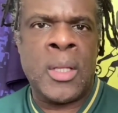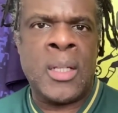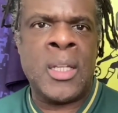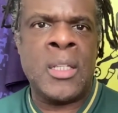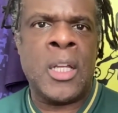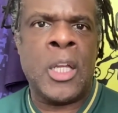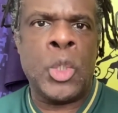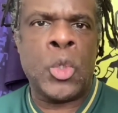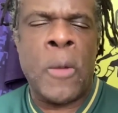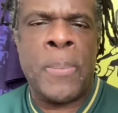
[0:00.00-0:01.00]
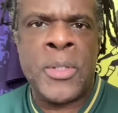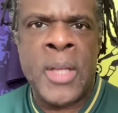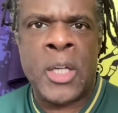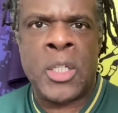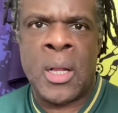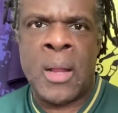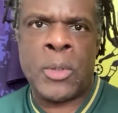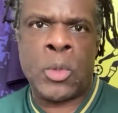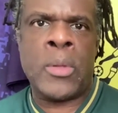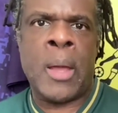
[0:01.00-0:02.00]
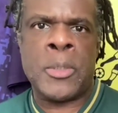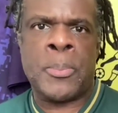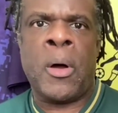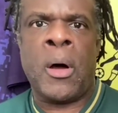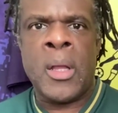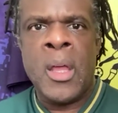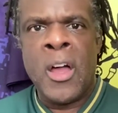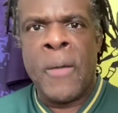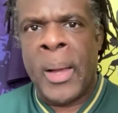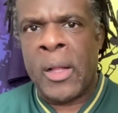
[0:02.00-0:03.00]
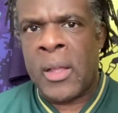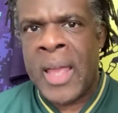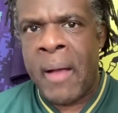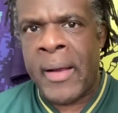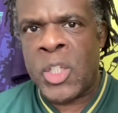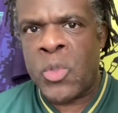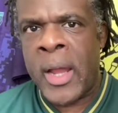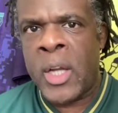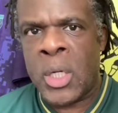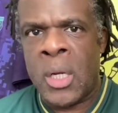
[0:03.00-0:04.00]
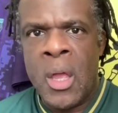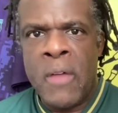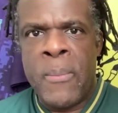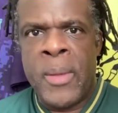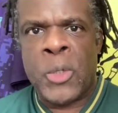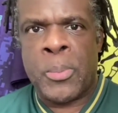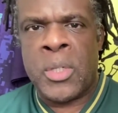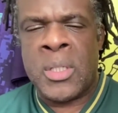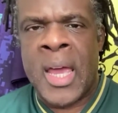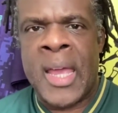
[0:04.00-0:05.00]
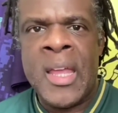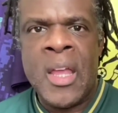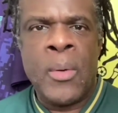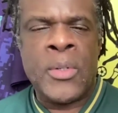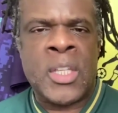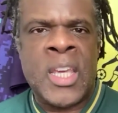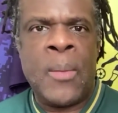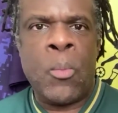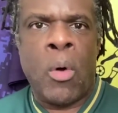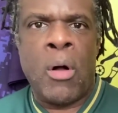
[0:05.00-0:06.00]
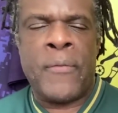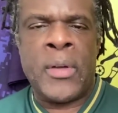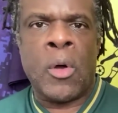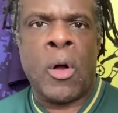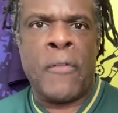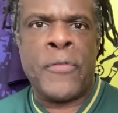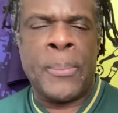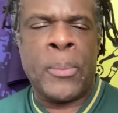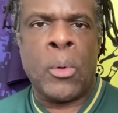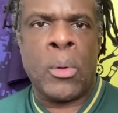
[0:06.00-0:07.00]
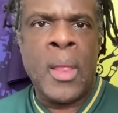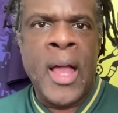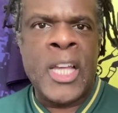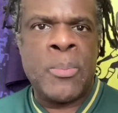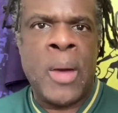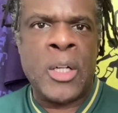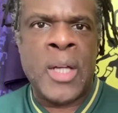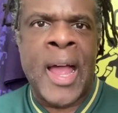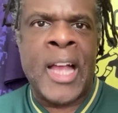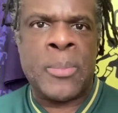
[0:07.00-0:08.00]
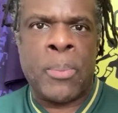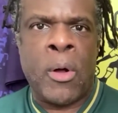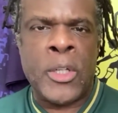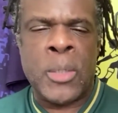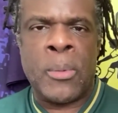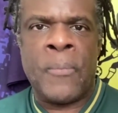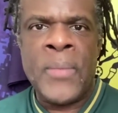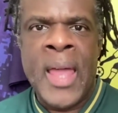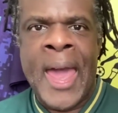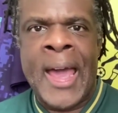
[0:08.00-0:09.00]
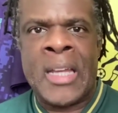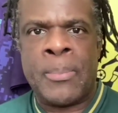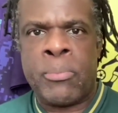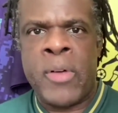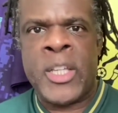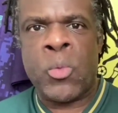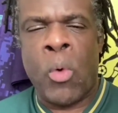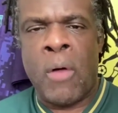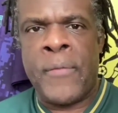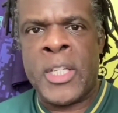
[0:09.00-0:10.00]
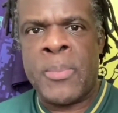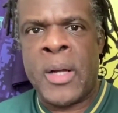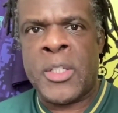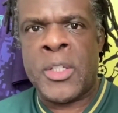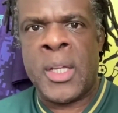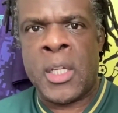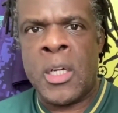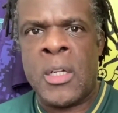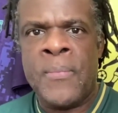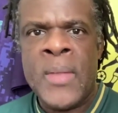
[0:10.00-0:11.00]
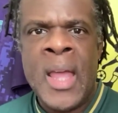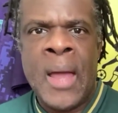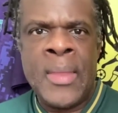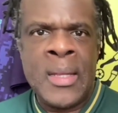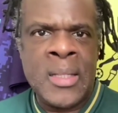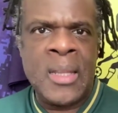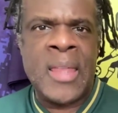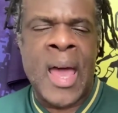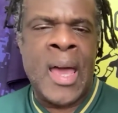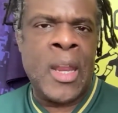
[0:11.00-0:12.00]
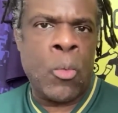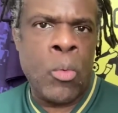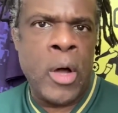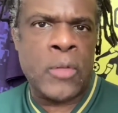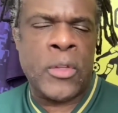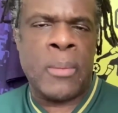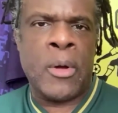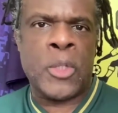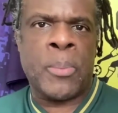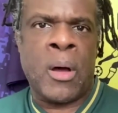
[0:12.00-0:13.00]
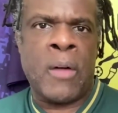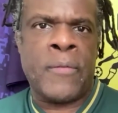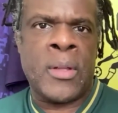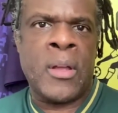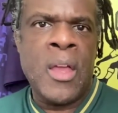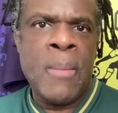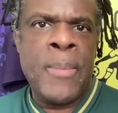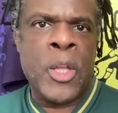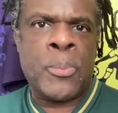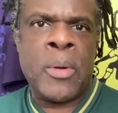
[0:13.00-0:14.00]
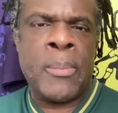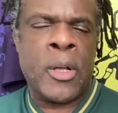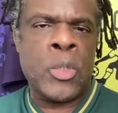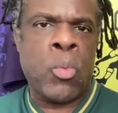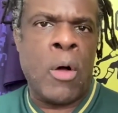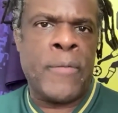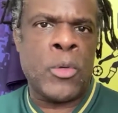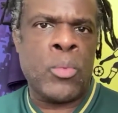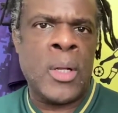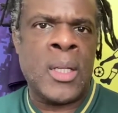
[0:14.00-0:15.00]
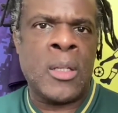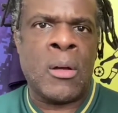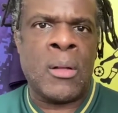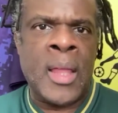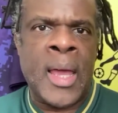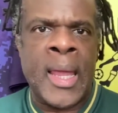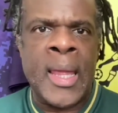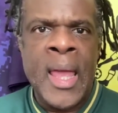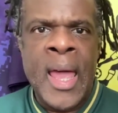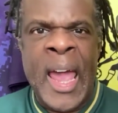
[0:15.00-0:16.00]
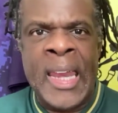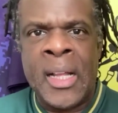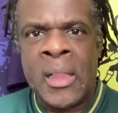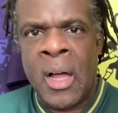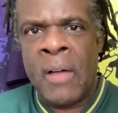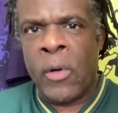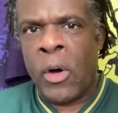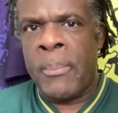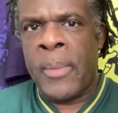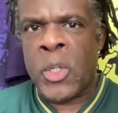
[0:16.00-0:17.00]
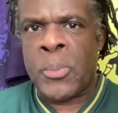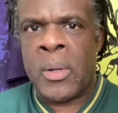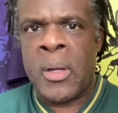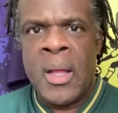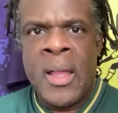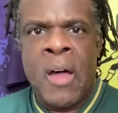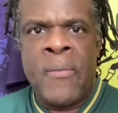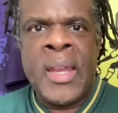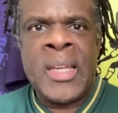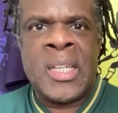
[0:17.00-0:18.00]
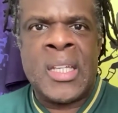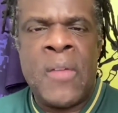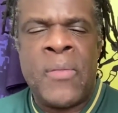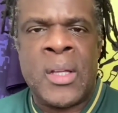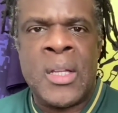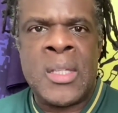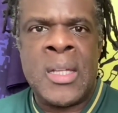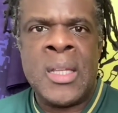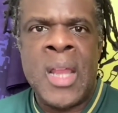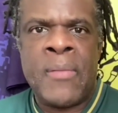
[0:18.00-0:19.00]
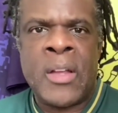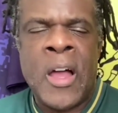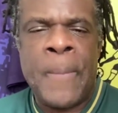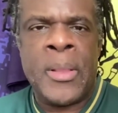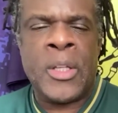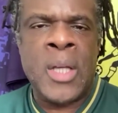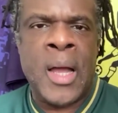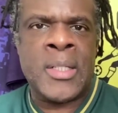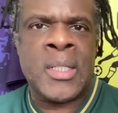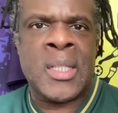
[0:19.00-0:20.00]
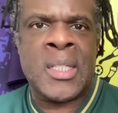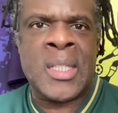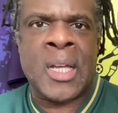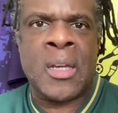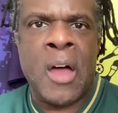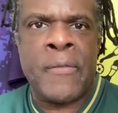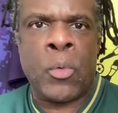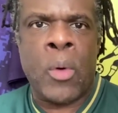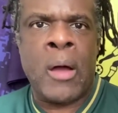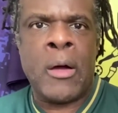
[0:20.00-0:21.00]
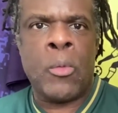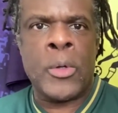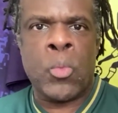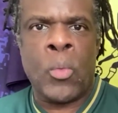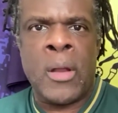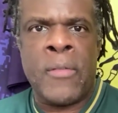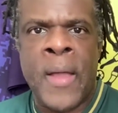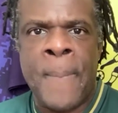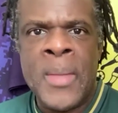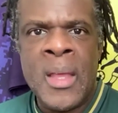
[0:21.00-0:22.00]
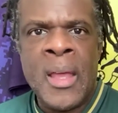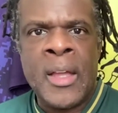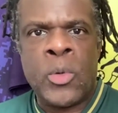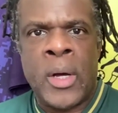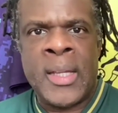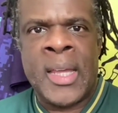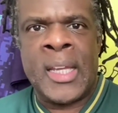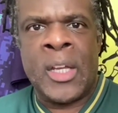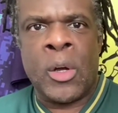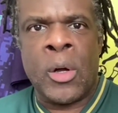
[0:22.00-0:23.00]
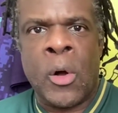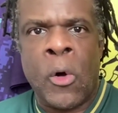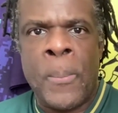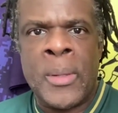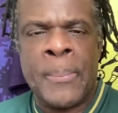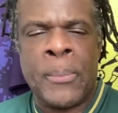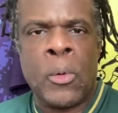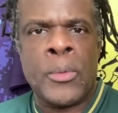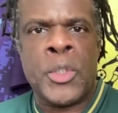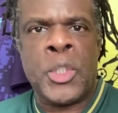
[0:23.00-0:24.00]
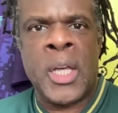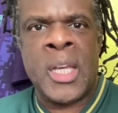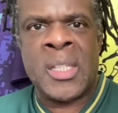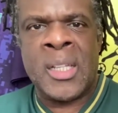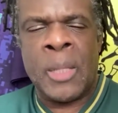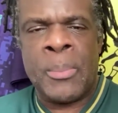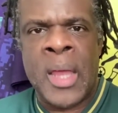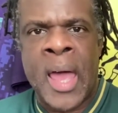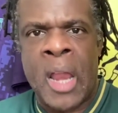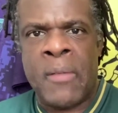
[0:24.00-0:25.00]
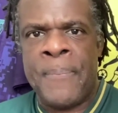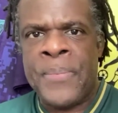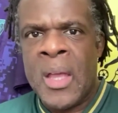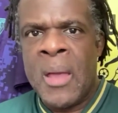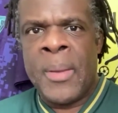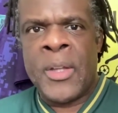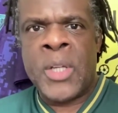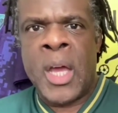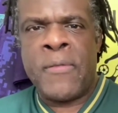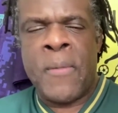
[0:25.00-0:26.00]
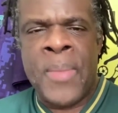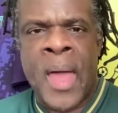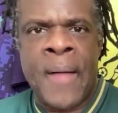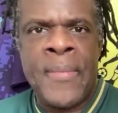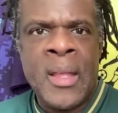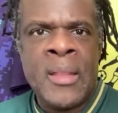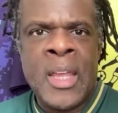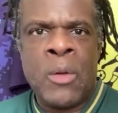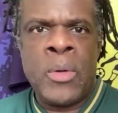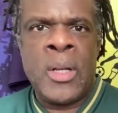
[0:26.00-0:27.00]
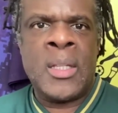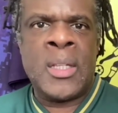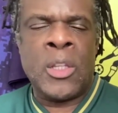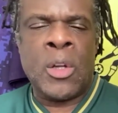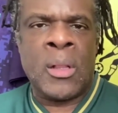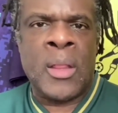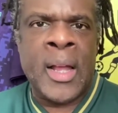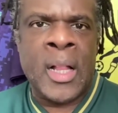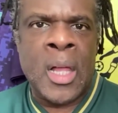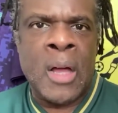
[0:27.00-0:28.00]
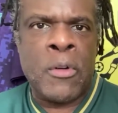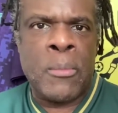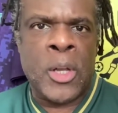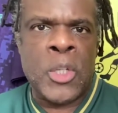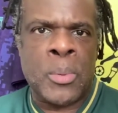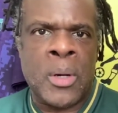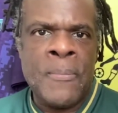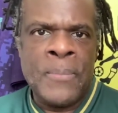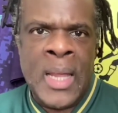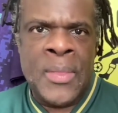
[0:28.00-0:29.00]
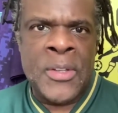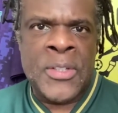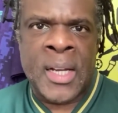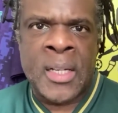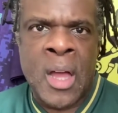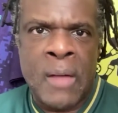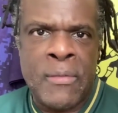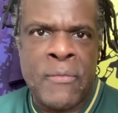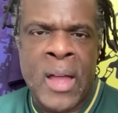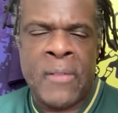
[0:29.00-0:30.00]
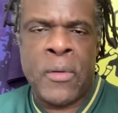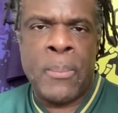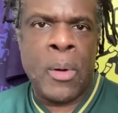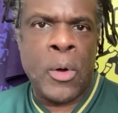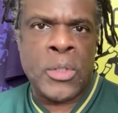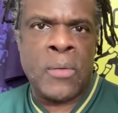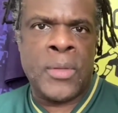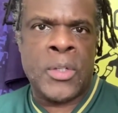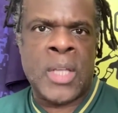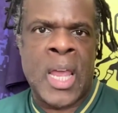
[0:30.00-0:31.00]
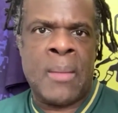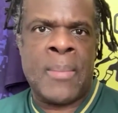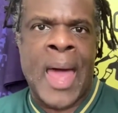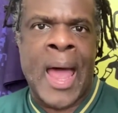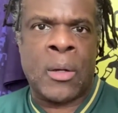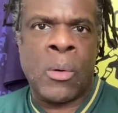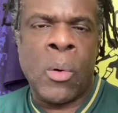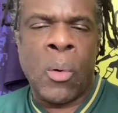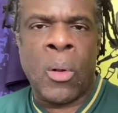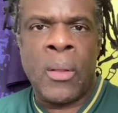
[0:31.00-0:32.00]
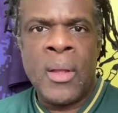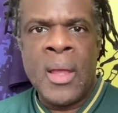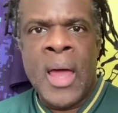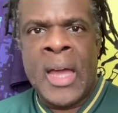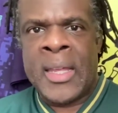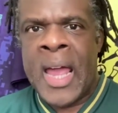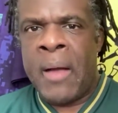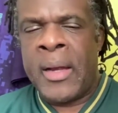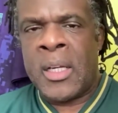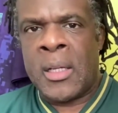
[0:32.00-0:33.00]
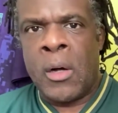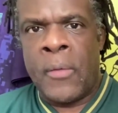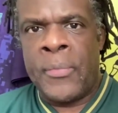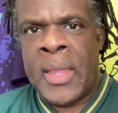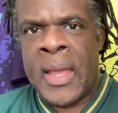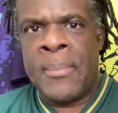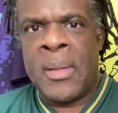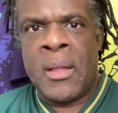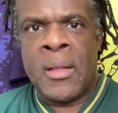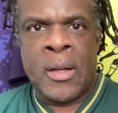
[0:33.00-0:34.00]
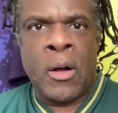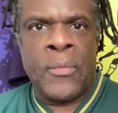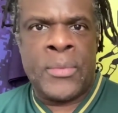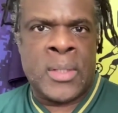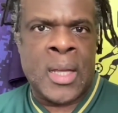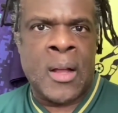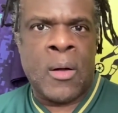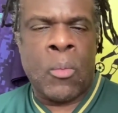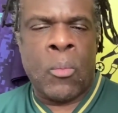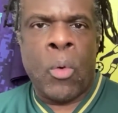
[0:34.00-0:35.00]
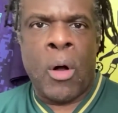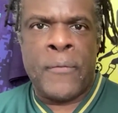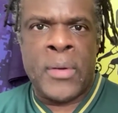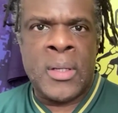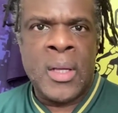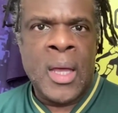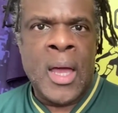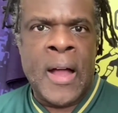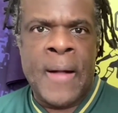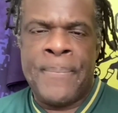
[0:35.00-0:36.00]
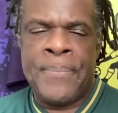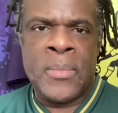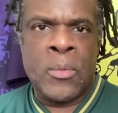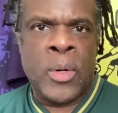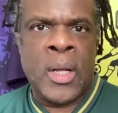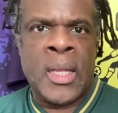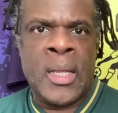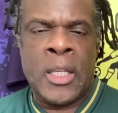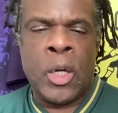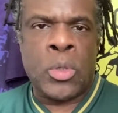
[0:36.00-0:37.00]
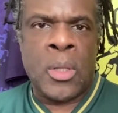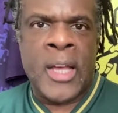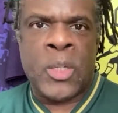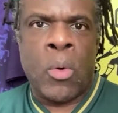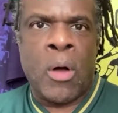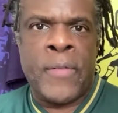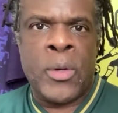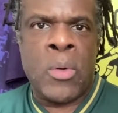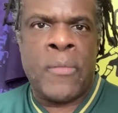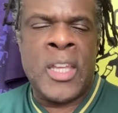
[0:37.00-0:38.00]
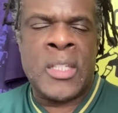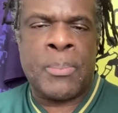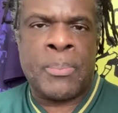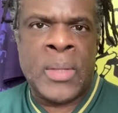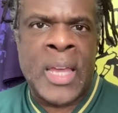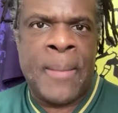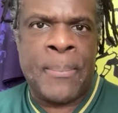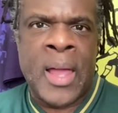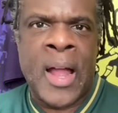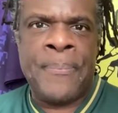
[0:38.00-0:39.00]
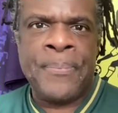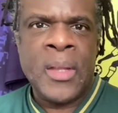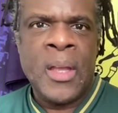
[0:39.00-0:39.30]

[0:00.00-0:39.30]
They didn't enjoy possession, and I'm sure that was part of Michael Carrick's strategy for Middlesbrough today, was to keep Watford off the ball as much as possible and press Watford as much as they could. And they did that, and it worked for the most part for Middlesbrough, because Watford really did not lay any glove on Middlesbrough of any significance. They did have a couple of chances in the second half. Araujo was one of them, tried to get in on goal, but the ball was just a little bit ahead of him. But aside from that, they really did not lay a glove on Middlesbrough in the second half, in fact, for most of this game at all. And Carrick got them, got uh, Watford, um, really neutralized Watford with his game plan.